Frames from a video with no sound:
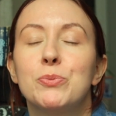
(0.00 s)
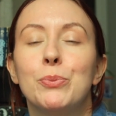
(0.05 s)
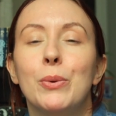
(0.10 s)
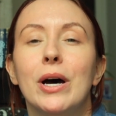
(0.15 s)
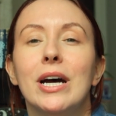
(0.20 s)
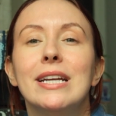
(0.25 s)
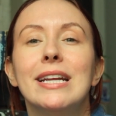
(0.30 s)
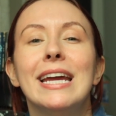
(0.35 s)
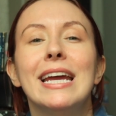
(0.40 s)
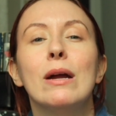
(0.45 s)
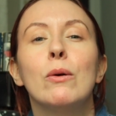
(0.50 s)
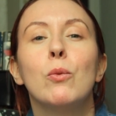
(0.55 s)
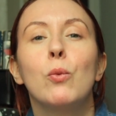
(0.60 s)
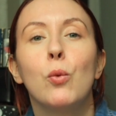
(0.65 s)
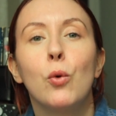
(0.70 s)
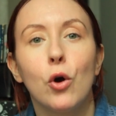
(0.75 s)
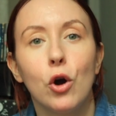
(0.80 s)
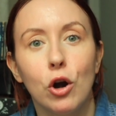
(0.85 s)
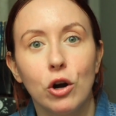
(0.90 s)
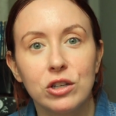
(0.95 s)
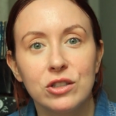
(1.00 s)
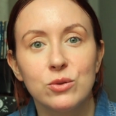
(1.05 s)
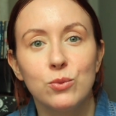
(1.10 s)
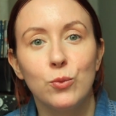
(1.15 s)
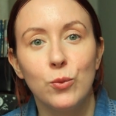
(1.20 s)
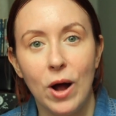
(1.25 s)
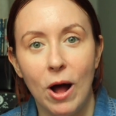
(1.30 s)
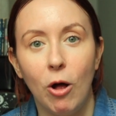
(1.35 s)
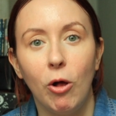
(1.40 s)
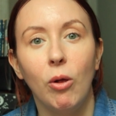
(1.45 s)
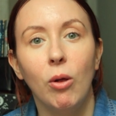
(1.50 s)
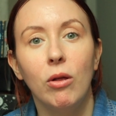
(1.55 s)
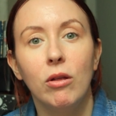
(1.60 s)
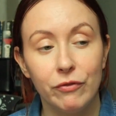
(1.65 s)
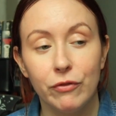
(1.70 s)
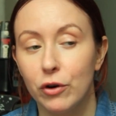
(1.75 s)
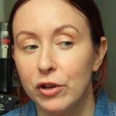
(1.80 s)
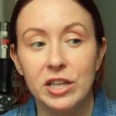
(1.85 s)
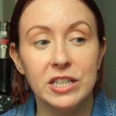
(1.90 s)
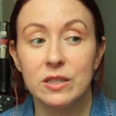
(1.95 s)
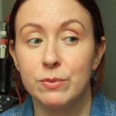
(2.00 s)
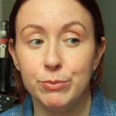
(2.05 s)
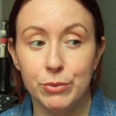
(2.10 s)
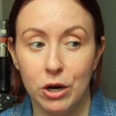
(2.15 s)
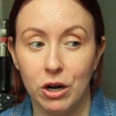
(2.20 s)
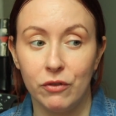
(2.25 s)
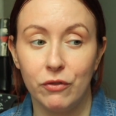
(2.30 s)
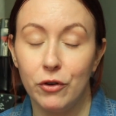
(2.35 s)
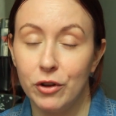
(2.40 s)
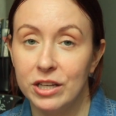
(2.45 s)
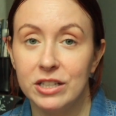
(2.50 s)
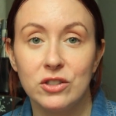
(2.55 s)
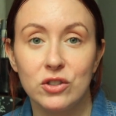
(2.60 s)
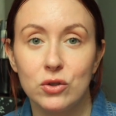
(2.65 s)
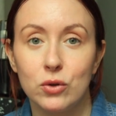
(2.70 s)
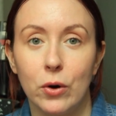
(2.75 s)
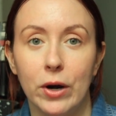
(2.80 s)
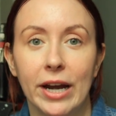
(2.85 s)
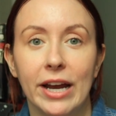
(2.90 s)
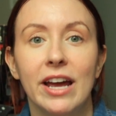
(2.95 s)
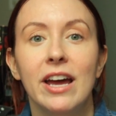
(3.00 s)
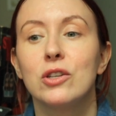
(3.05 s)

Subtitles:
but it worked well for this book, for this story.